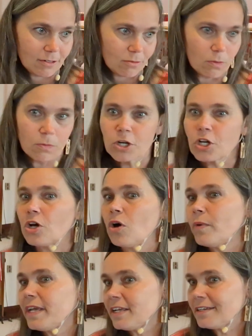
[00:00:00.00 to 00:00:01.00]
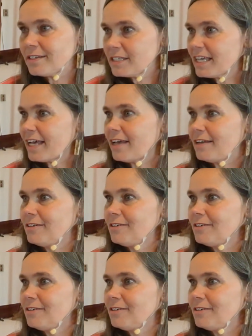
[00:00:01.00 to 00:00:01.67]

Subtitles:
when we're going into debt.